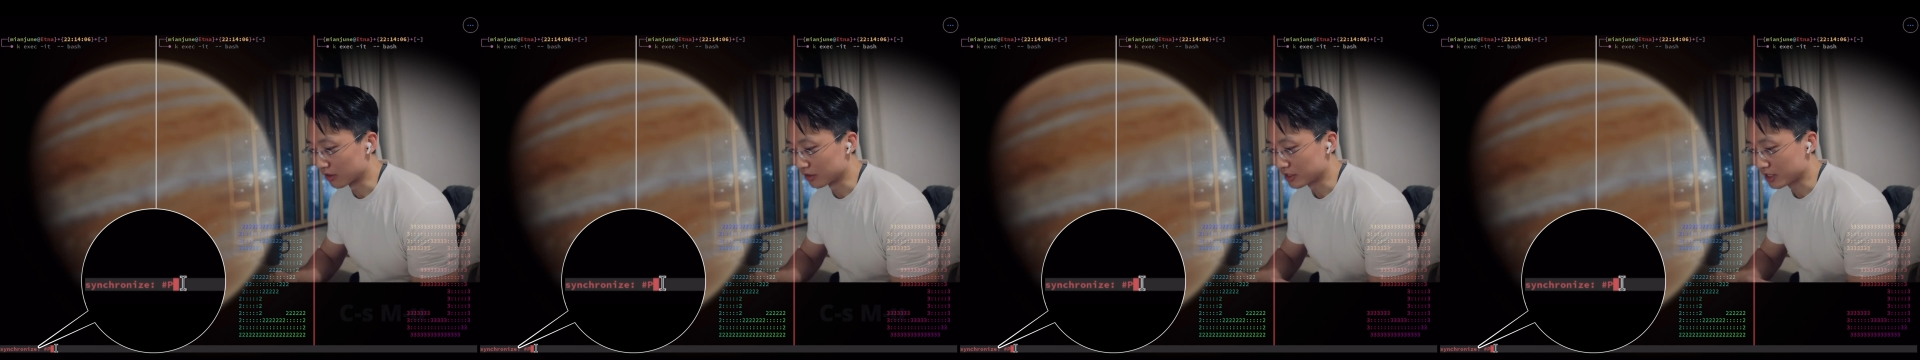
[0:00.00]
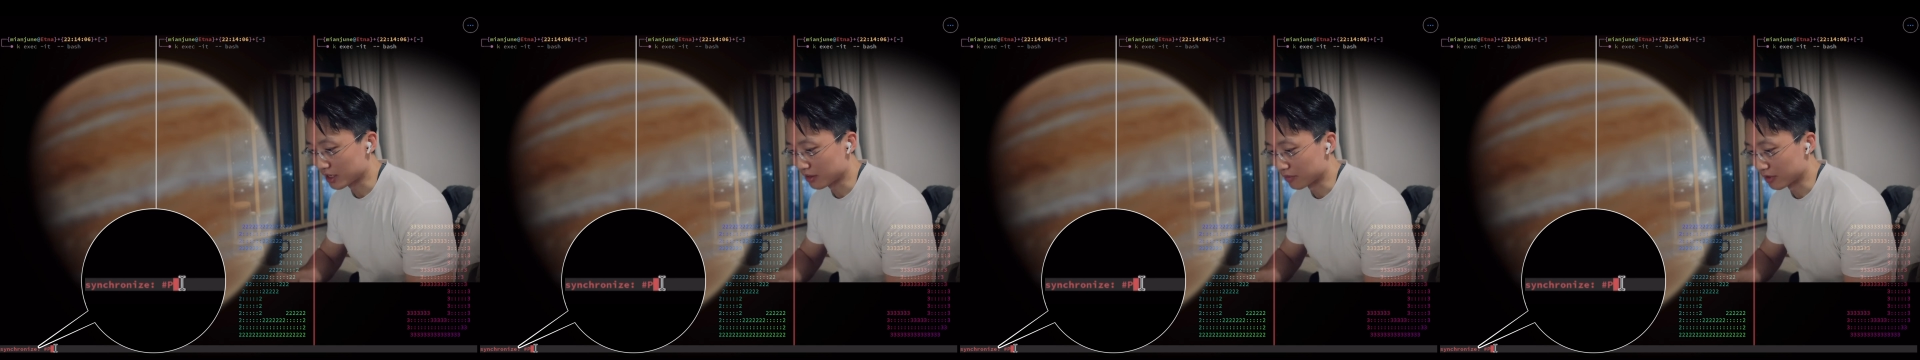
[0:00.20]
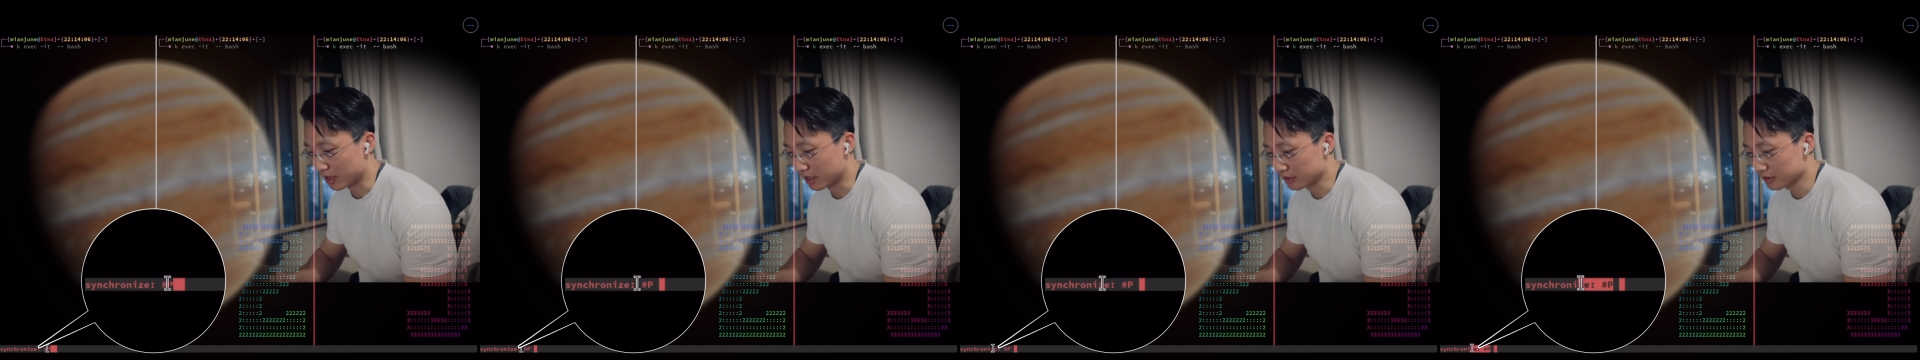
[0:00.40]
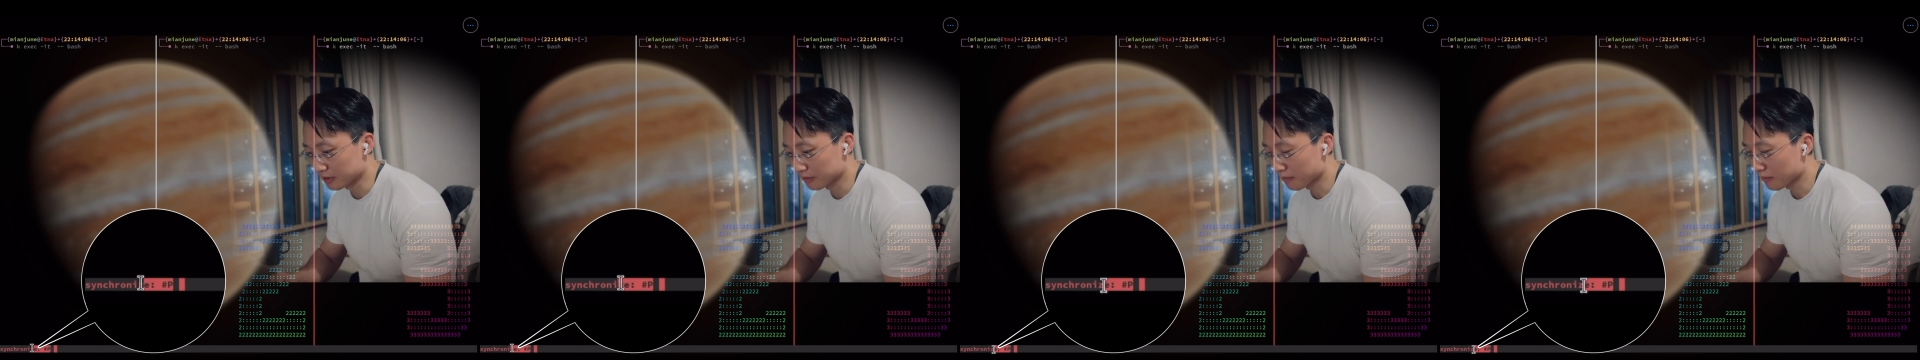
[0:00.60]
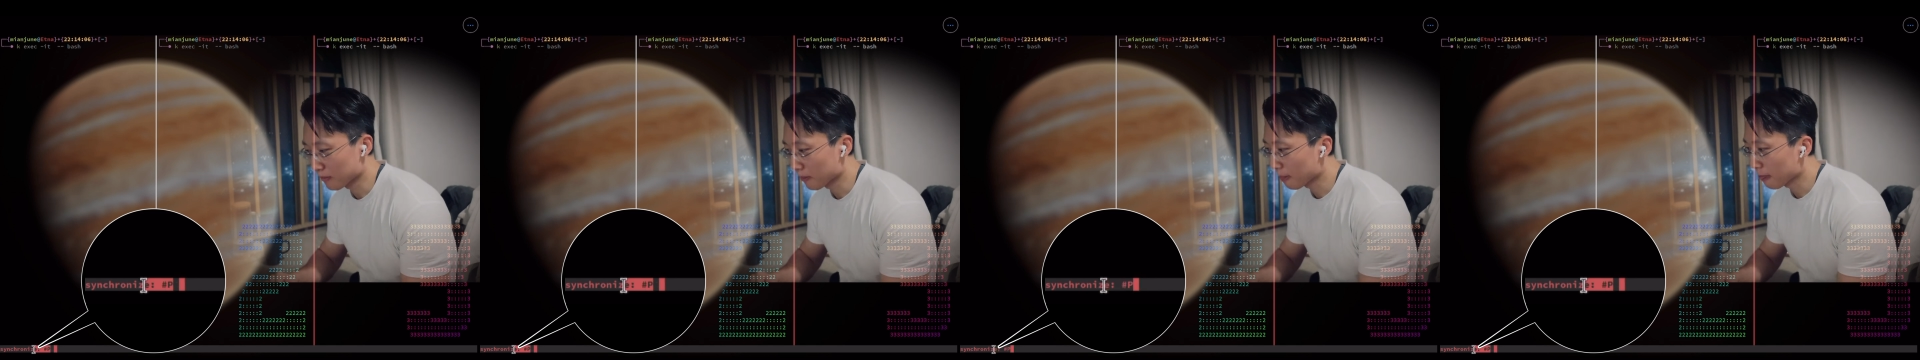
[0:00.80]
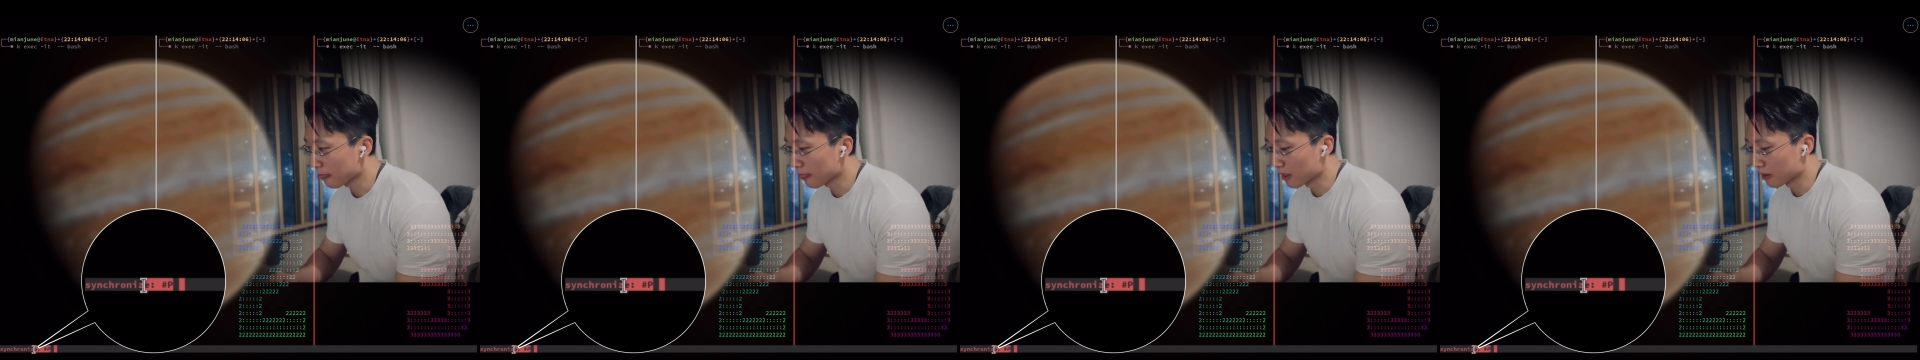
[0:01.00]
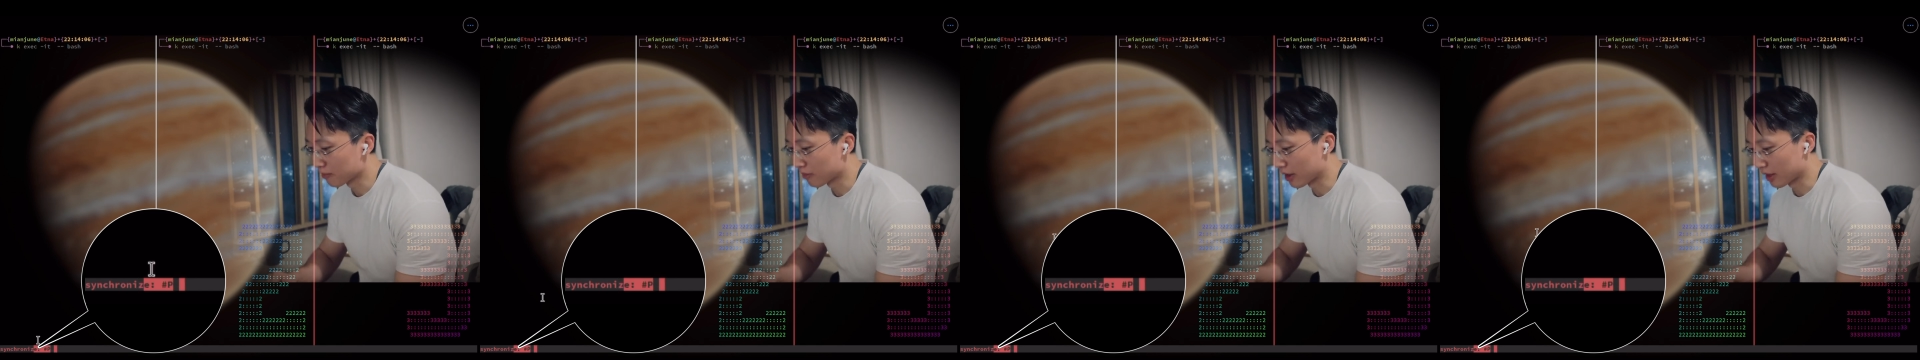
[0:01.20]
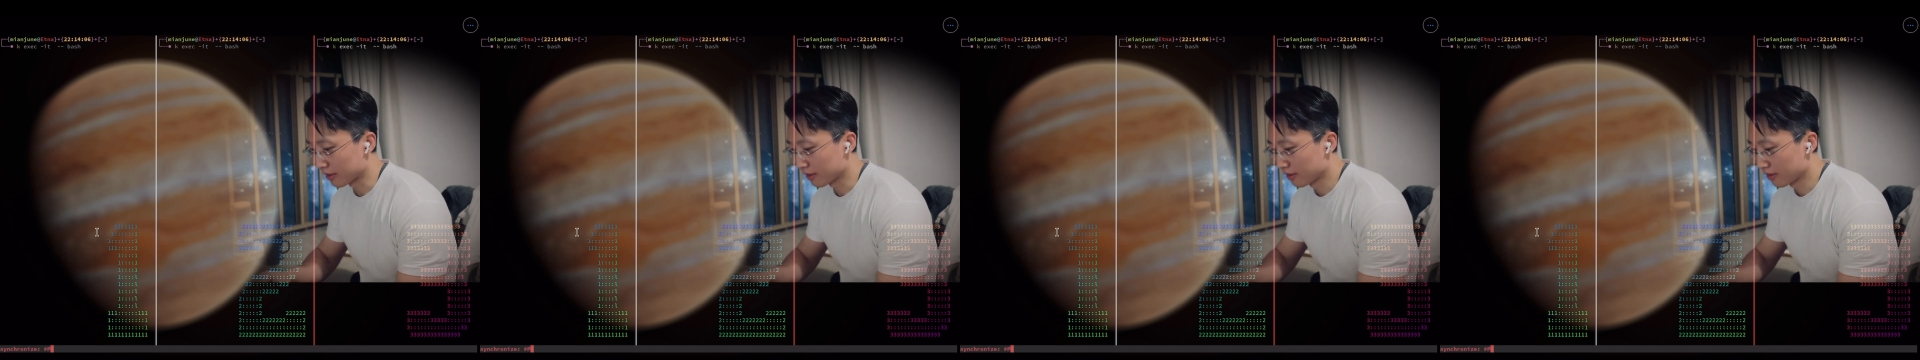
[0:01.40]
a template.
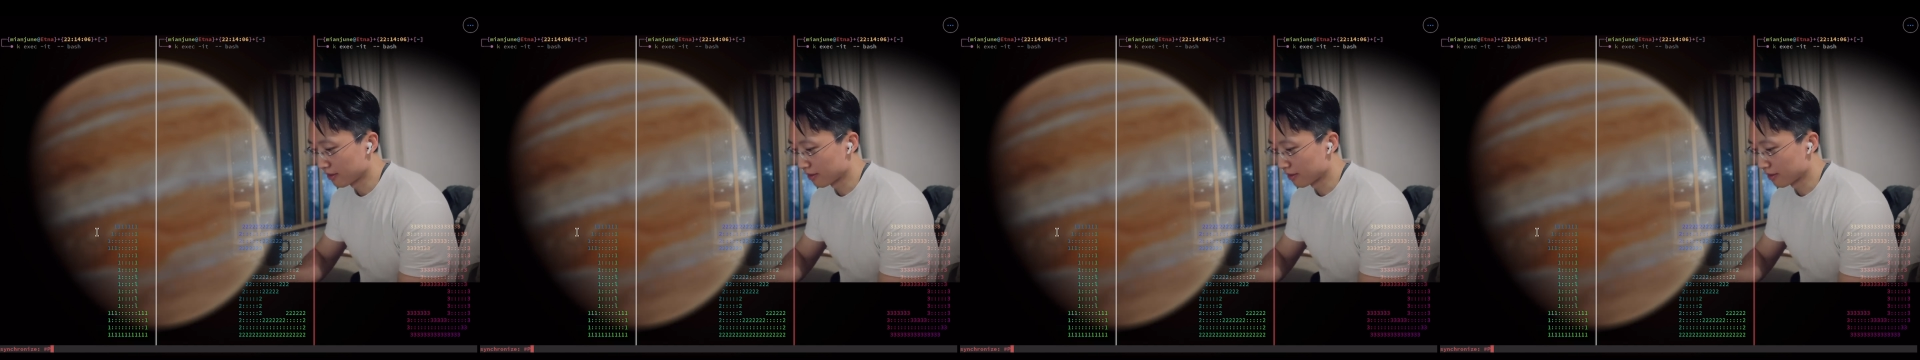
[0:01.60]
But